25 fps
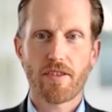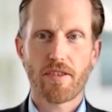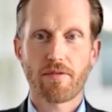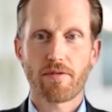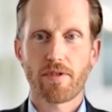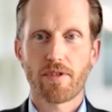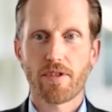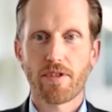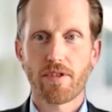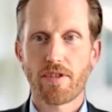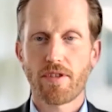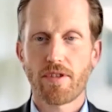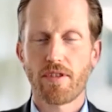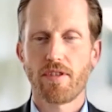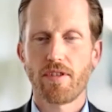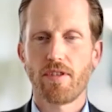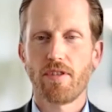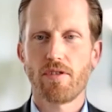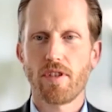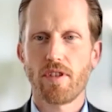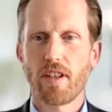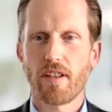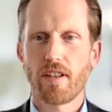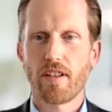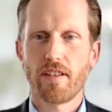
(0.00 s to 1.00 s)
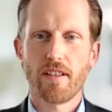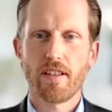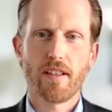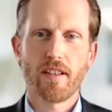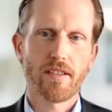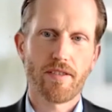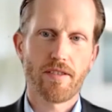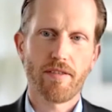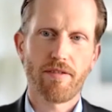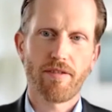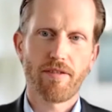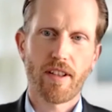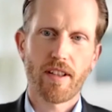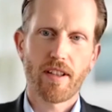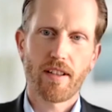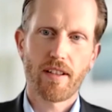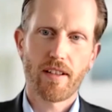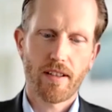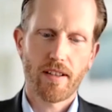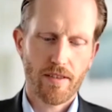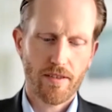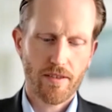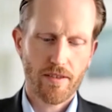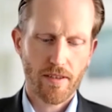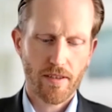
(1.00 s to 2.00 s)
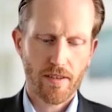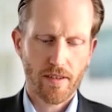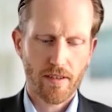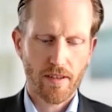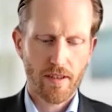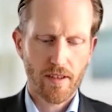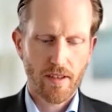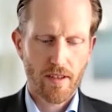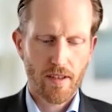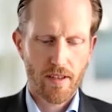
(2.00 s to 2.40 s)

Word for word: Of course, uh, usually I think it's defined as a uh,